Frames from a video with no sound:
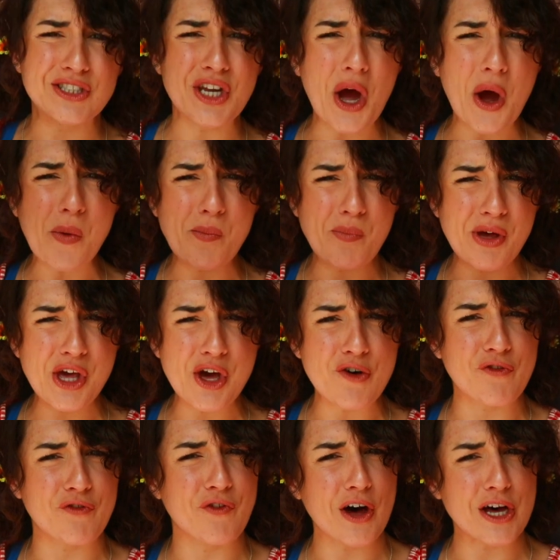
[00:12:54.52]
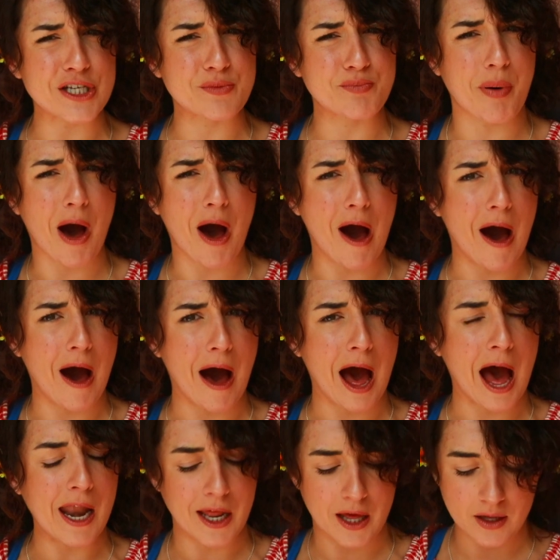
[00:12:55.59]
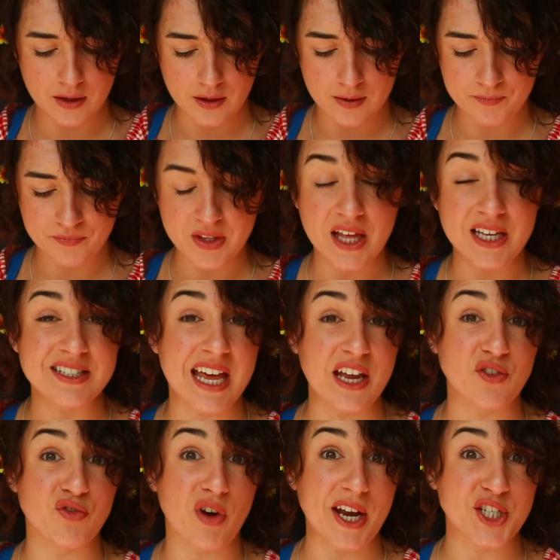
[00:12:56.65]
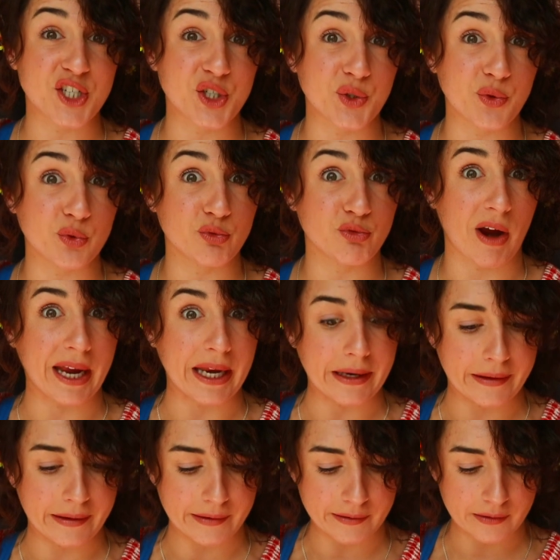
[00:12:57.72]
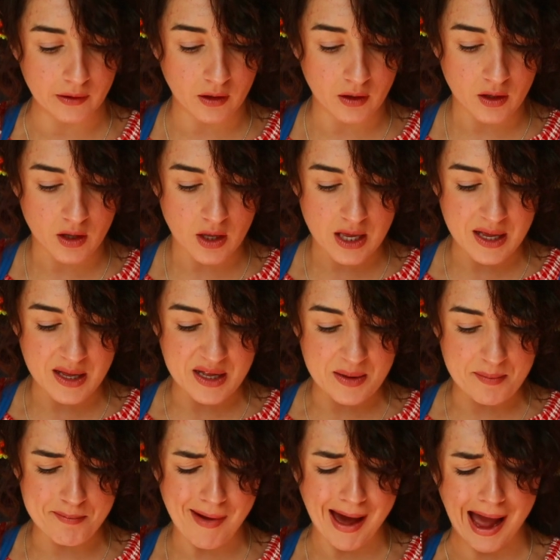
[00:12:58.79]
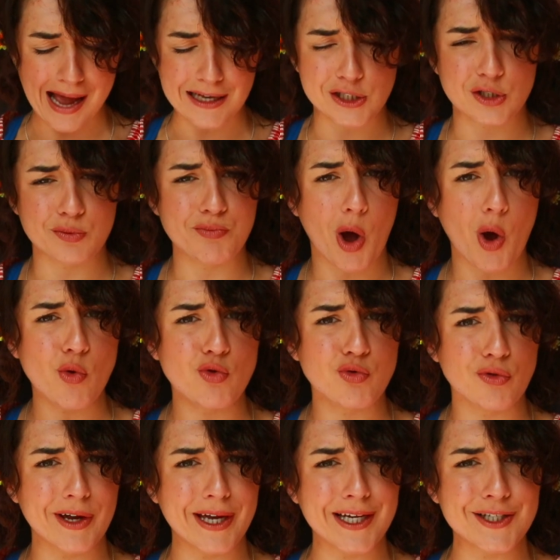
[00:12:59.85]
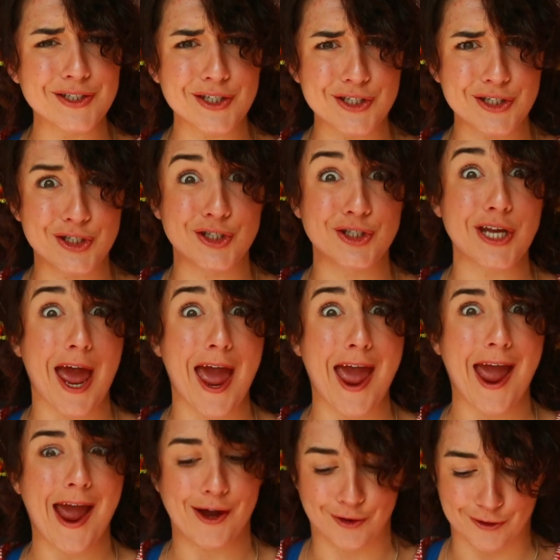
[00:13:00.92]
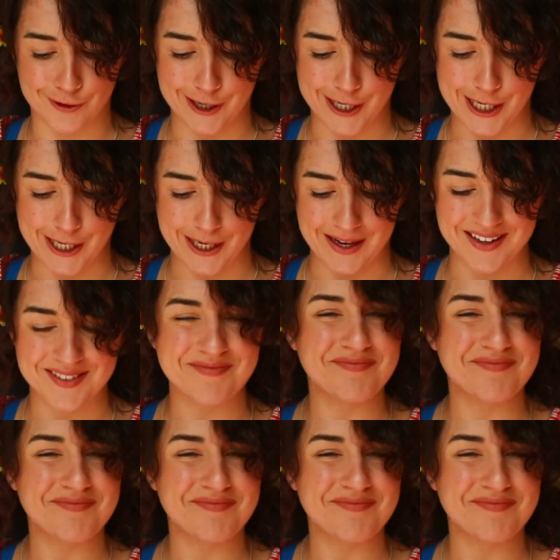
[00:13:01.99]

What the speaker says: Don't be a fusspot, said Reginald Rake. My smoke rings are staggering.